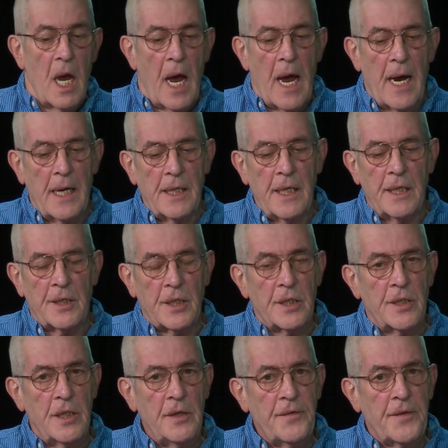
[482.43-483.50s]
And it's
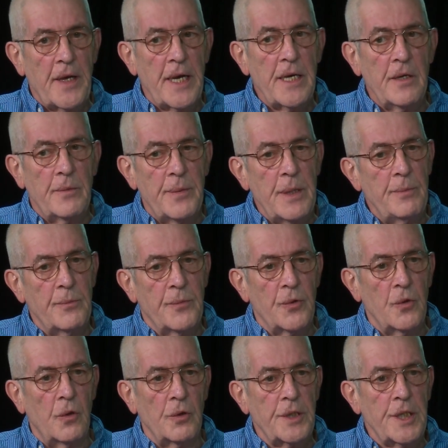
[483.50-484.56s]
as if they have been
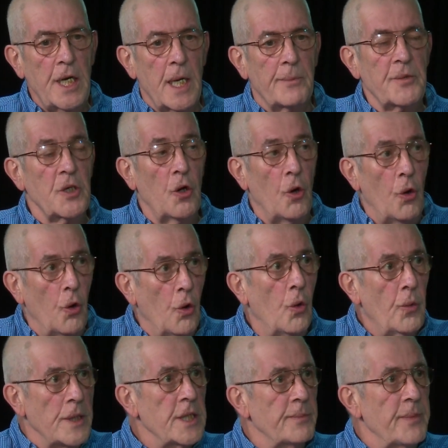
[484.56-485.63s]
brought up to
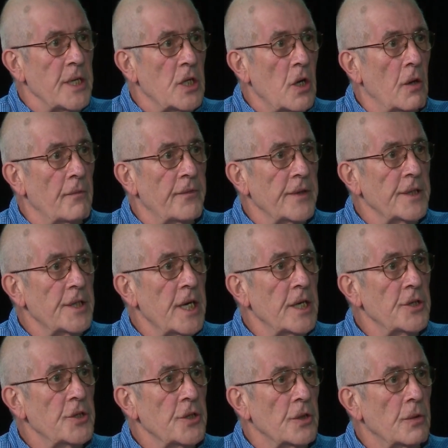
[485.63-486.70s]
always be confrontational.